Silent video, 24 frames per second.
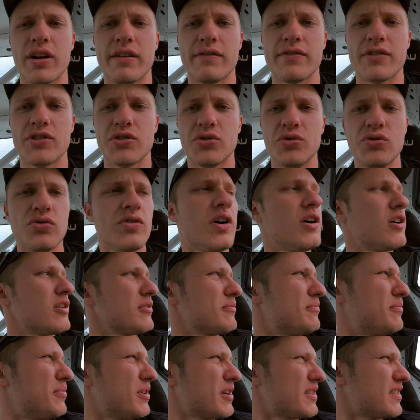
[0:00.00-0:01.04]
run it for too
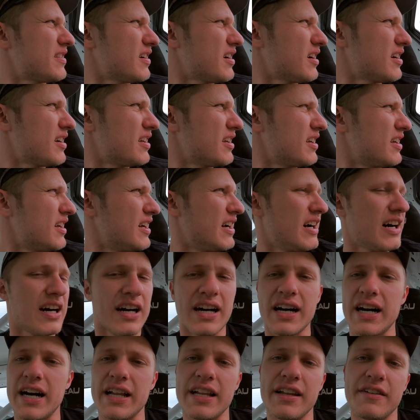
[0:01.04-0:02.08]
long, but. Uh,
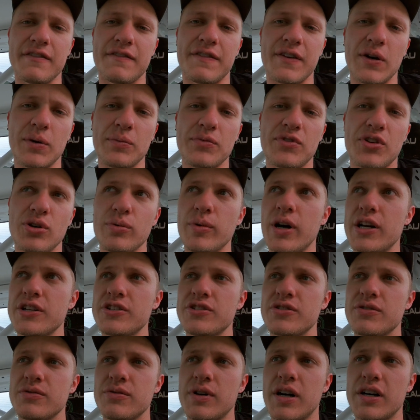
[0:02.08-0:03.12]
I didn't film too much
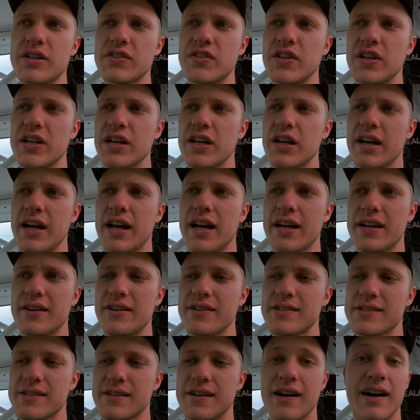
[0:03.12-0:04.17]
while I was here at
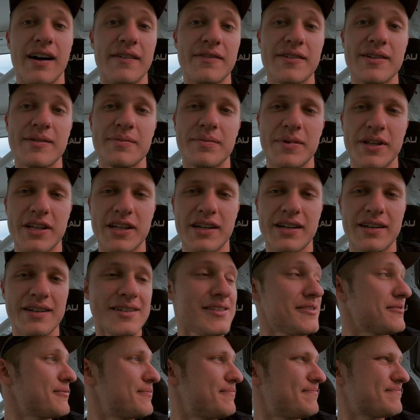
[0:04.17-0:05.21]
Cars and Coffee
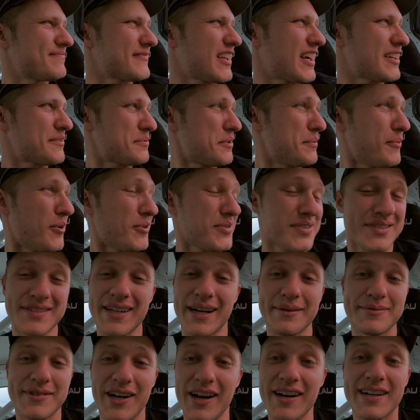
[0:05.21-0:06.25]
because I spent most of the
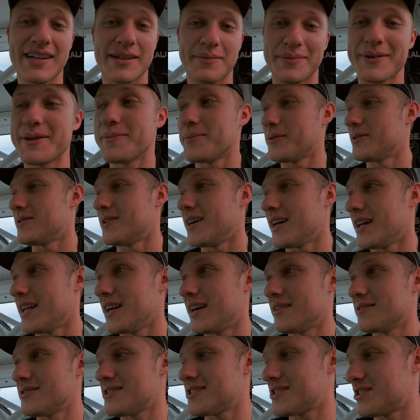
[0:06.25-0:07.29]
time talking to people, and
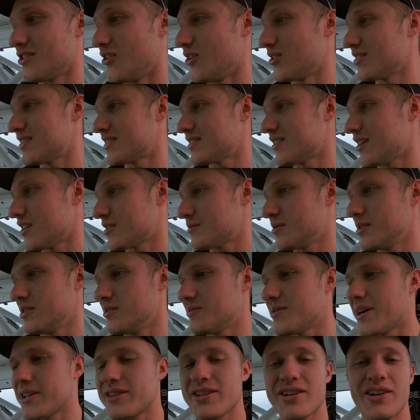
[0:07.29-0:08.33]
I was stoked to talk to
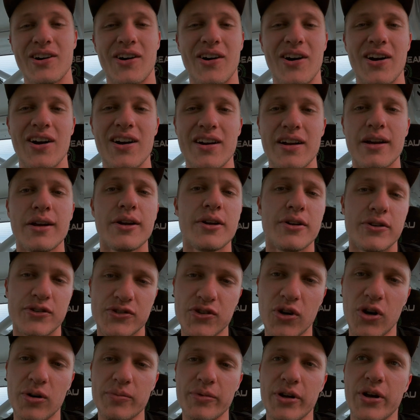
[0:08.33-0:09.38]
people about the car,
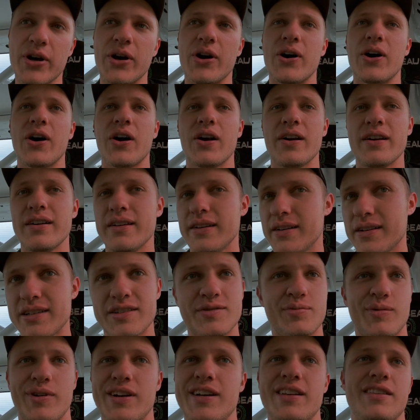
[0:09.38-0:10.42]
show them the car,
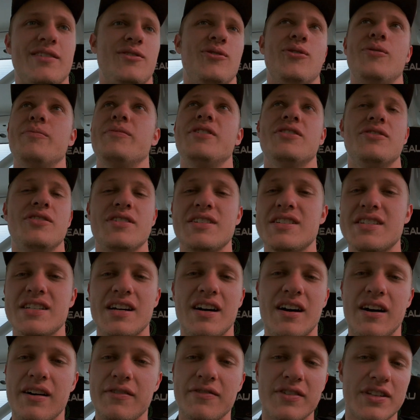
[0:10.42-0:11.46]
explain the whole Millen
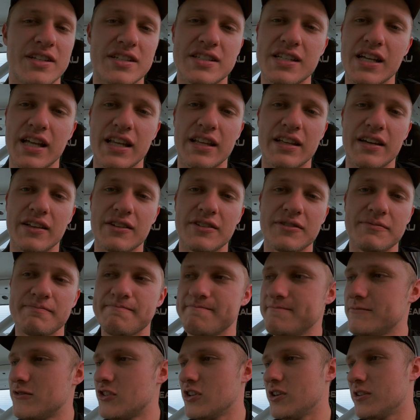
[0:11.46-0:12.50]
stuff, and this, that, and the other.
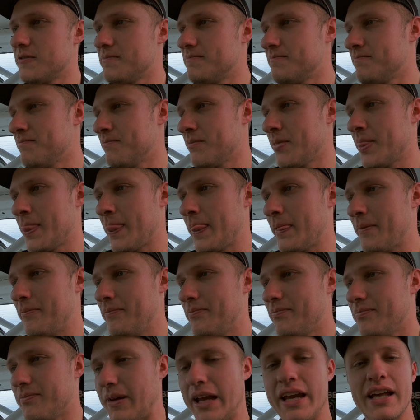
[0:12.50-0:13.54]
So,
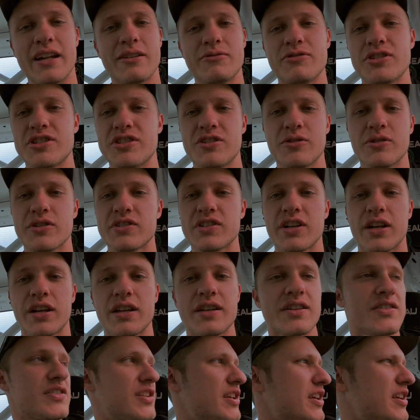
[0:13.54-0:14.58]
man, I'm just so
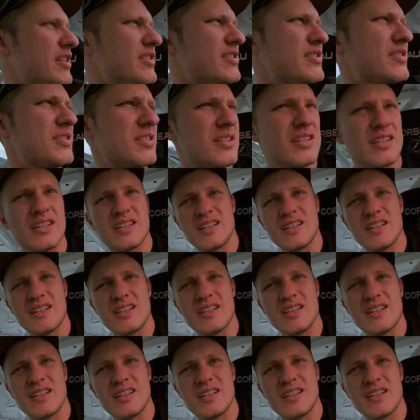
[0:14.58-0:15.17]
excited. This thing is